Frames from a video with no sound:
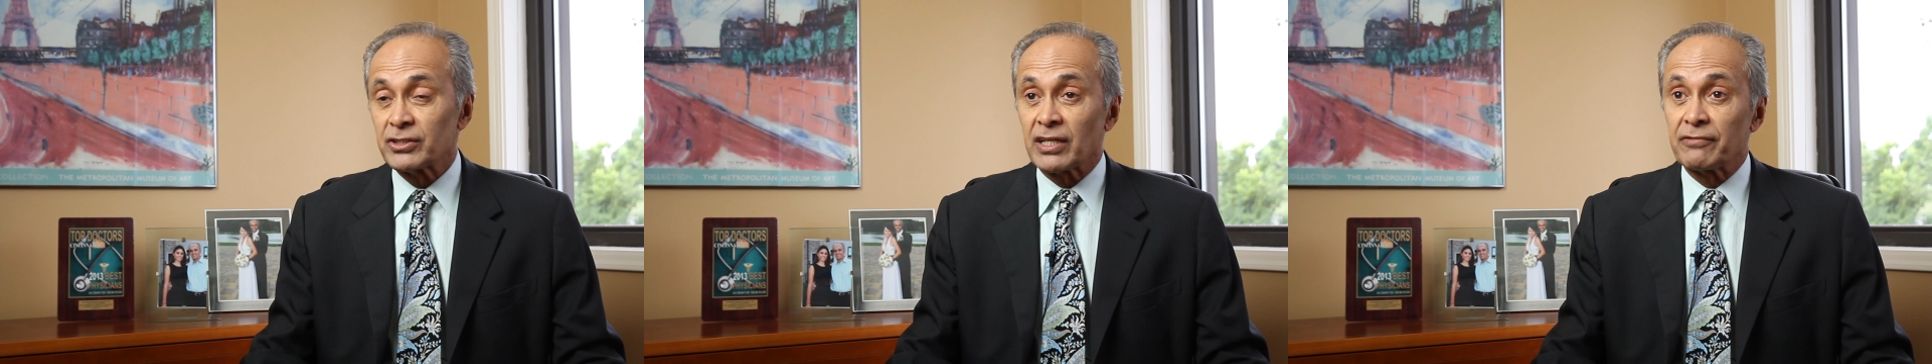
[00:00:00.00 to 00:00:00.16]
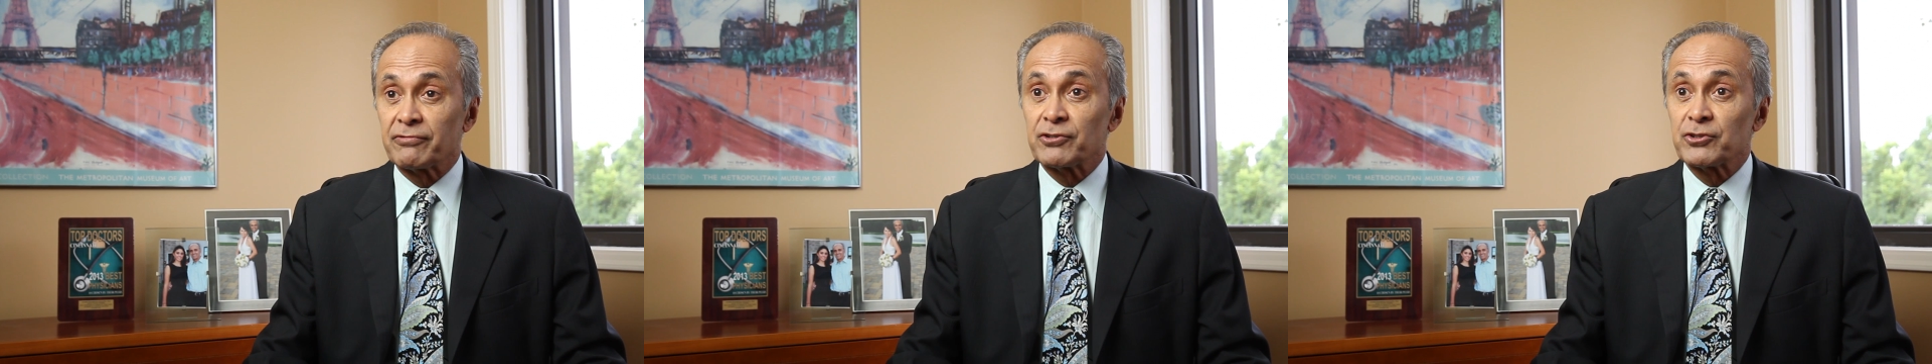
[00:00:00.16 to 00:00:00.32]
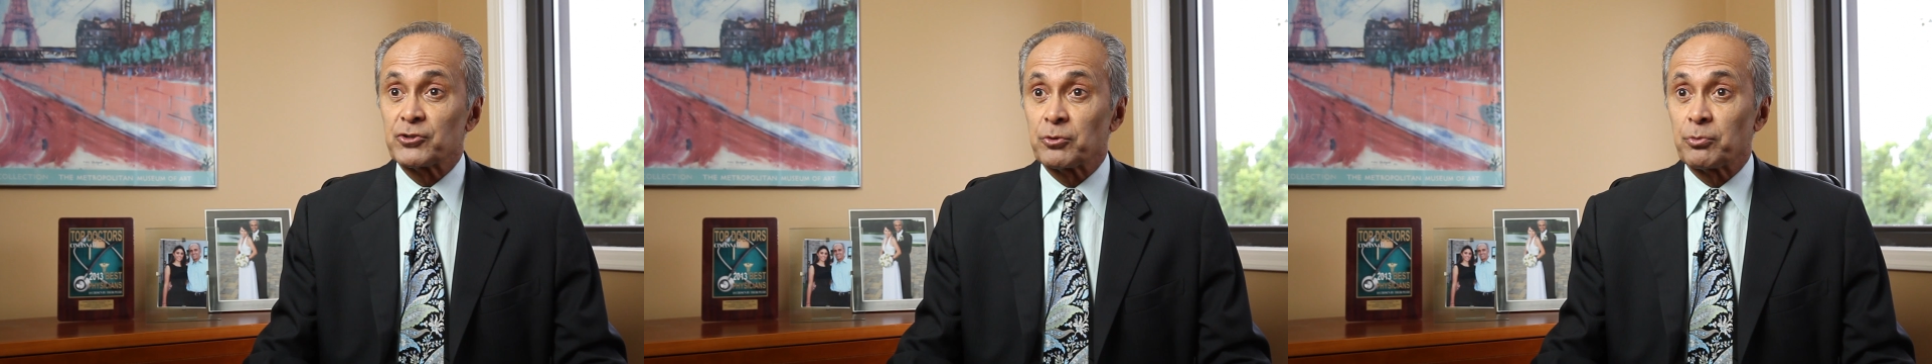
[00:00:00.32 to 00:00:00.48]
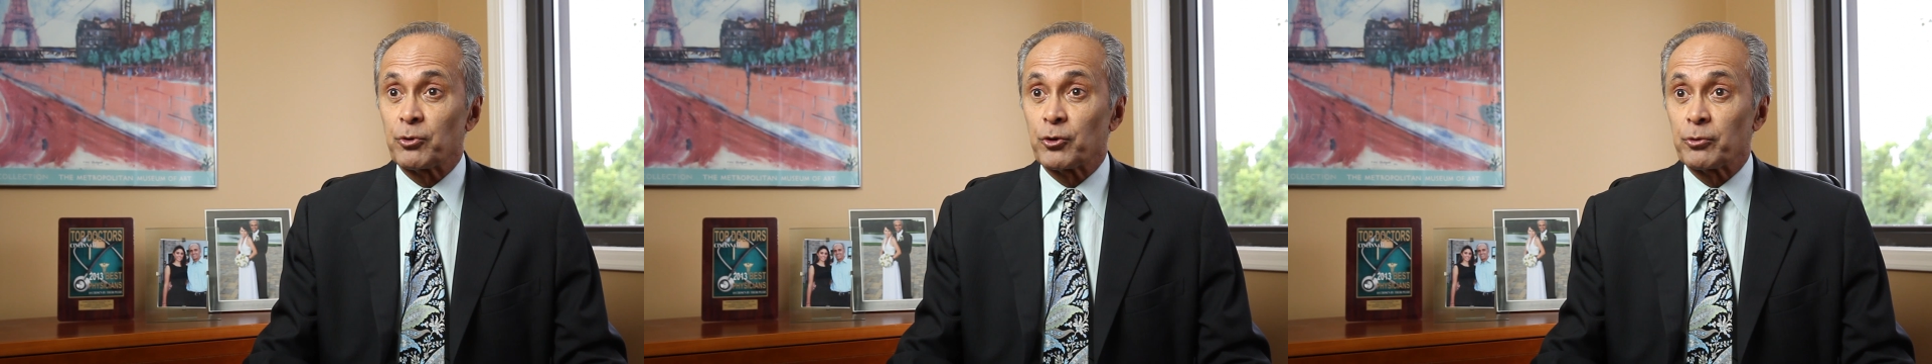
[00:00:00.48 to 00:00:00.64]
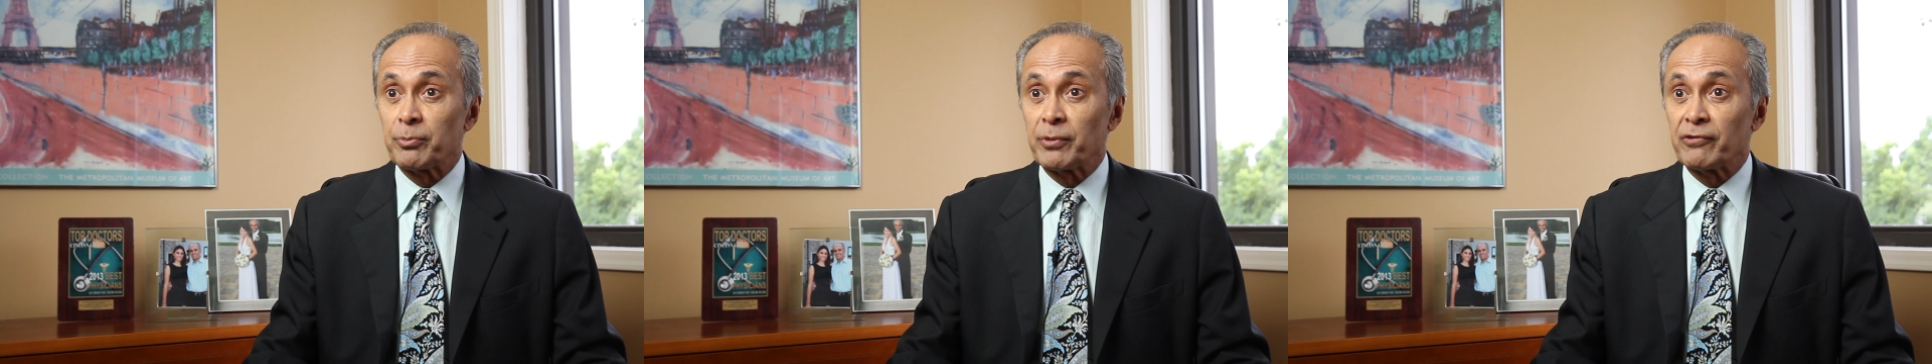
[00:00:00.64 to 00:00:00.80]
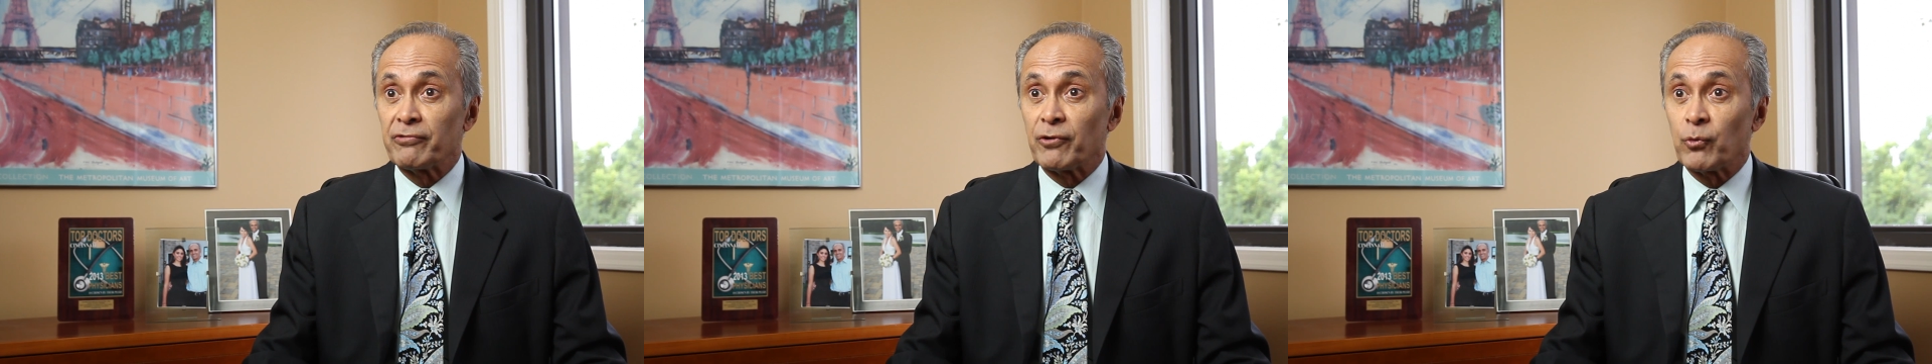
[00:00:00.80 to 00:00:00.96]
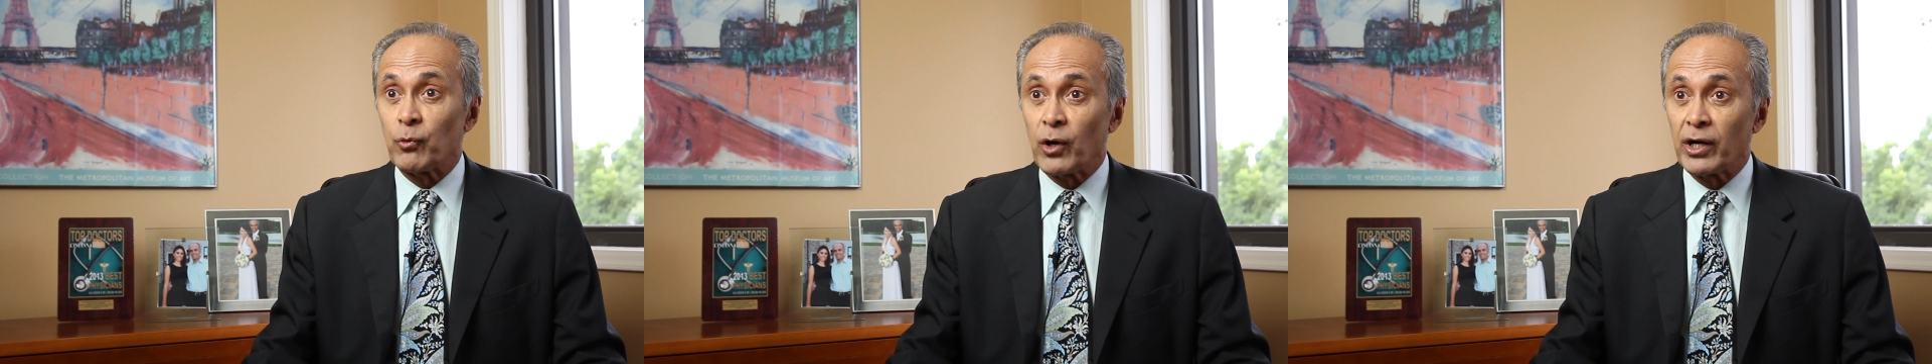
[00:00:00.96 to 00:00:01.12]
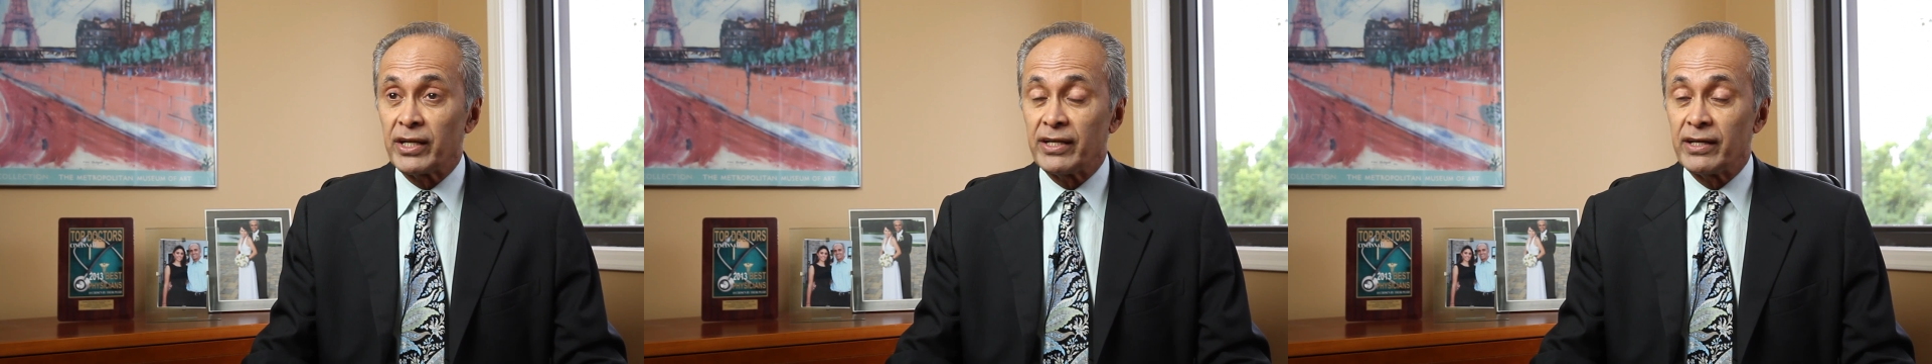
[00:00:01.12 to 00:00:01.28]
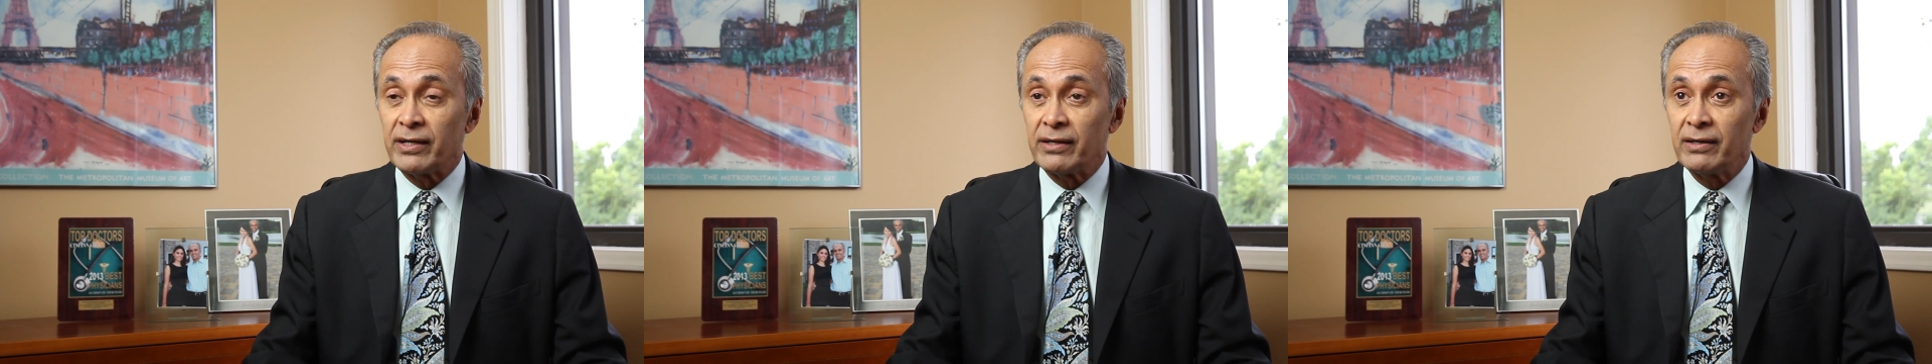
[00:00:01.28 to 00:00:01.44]
have to support me for
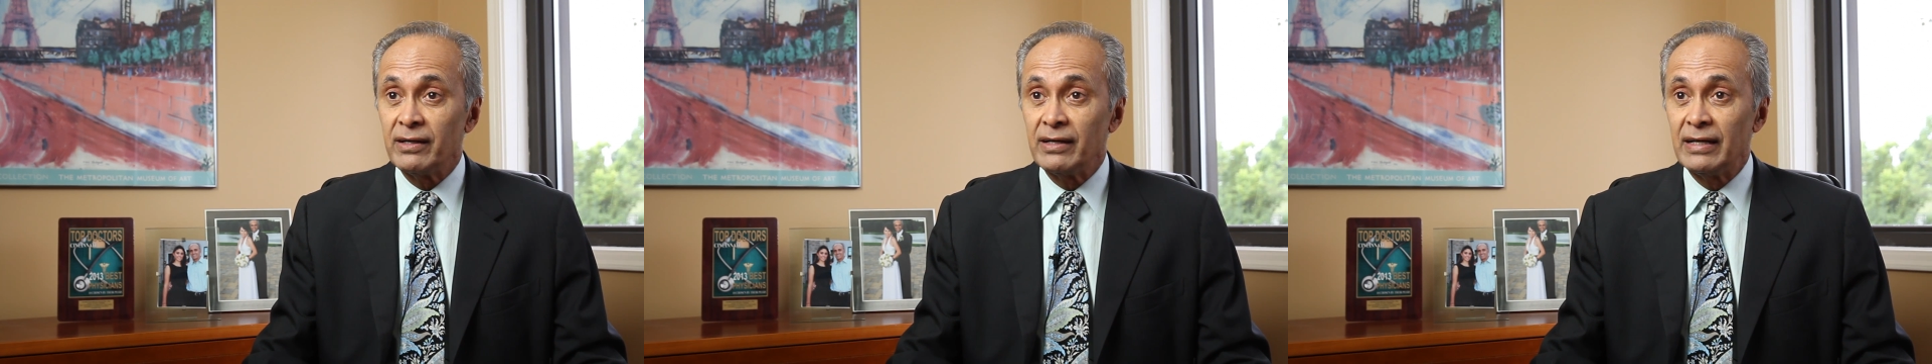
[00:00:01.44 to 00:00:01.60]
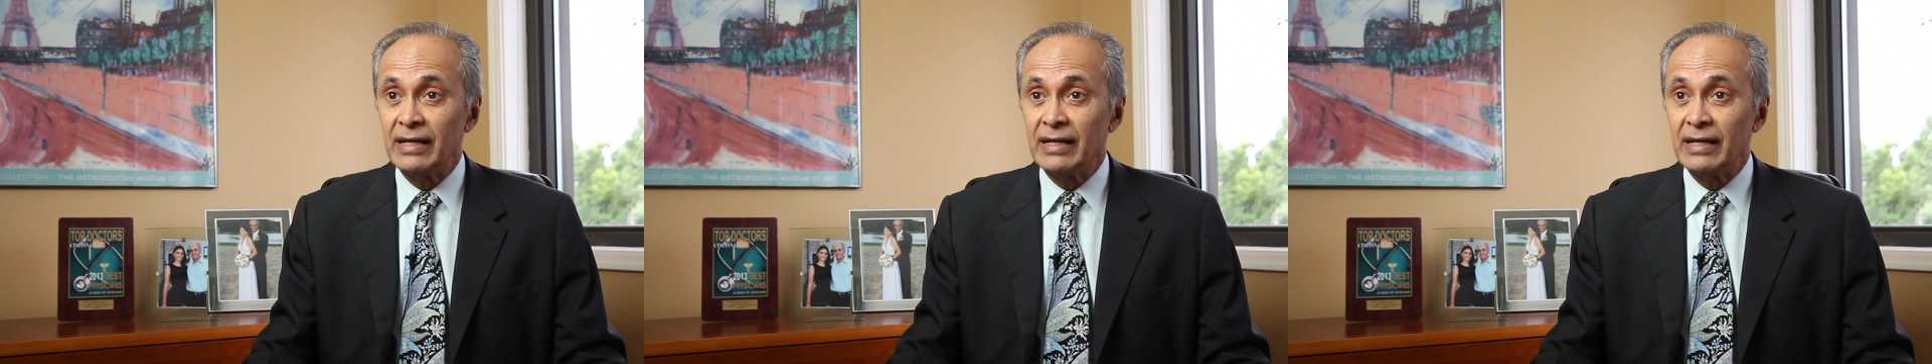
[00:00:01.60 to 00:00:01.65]
1 year